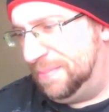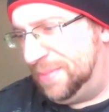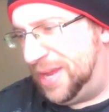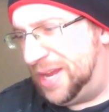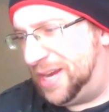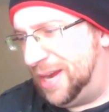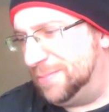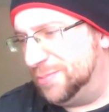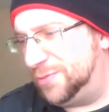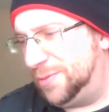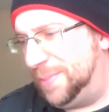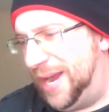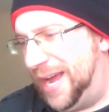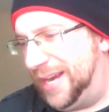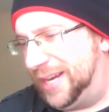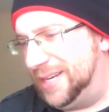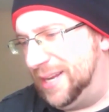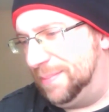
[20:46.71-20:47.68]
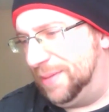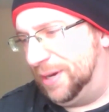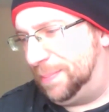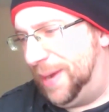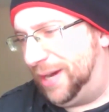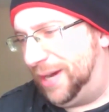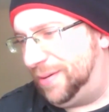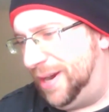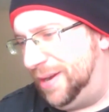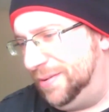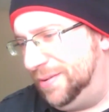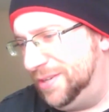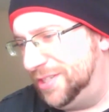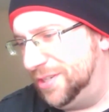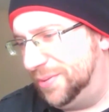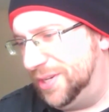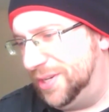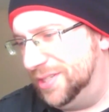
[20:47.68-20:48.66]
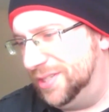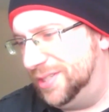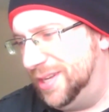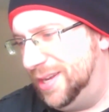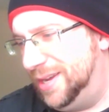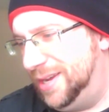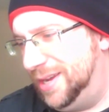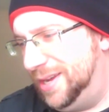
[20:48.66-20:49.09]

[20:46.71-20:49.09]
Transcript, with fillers: he comes from an academic background, so he's